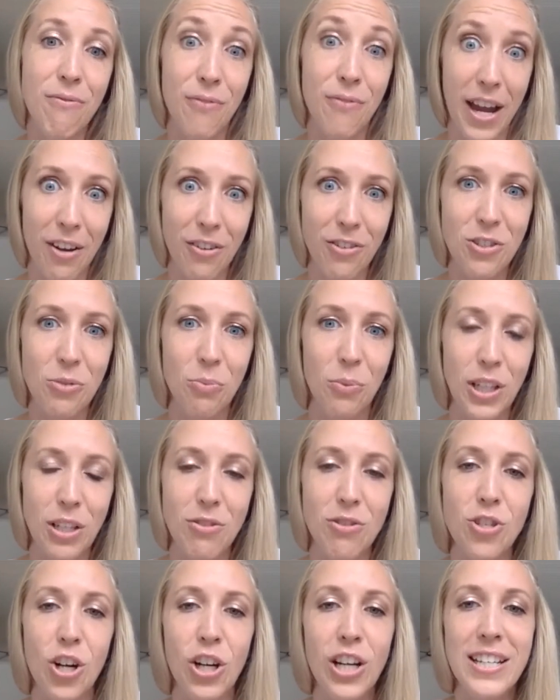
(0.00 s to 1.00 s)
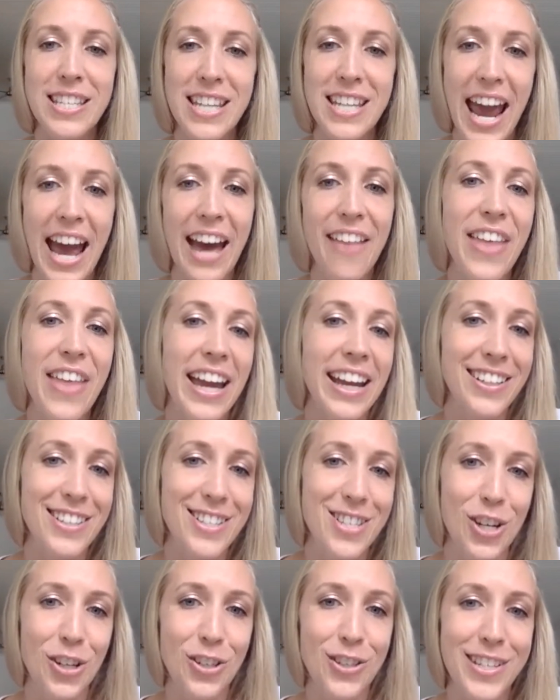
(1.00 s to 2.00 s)
felt when you started to add that
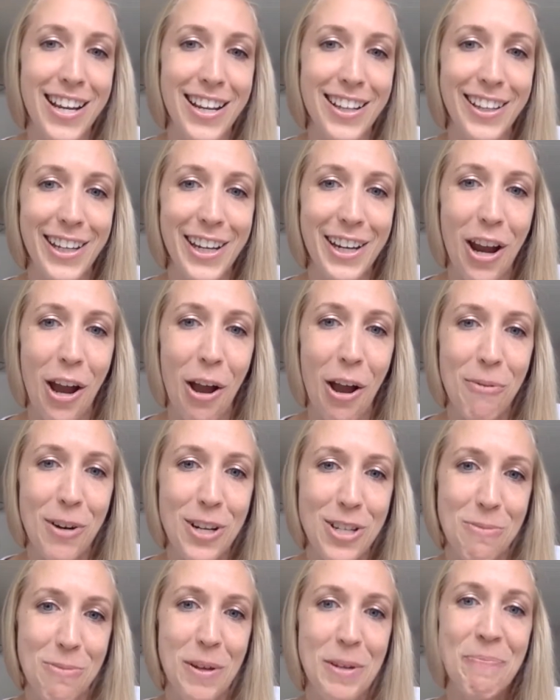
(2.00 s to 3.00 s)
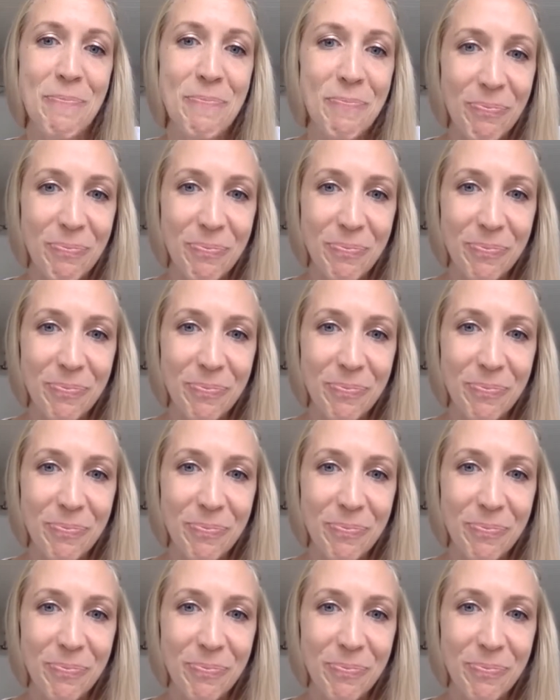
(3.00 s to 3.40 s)
into your daily regimen?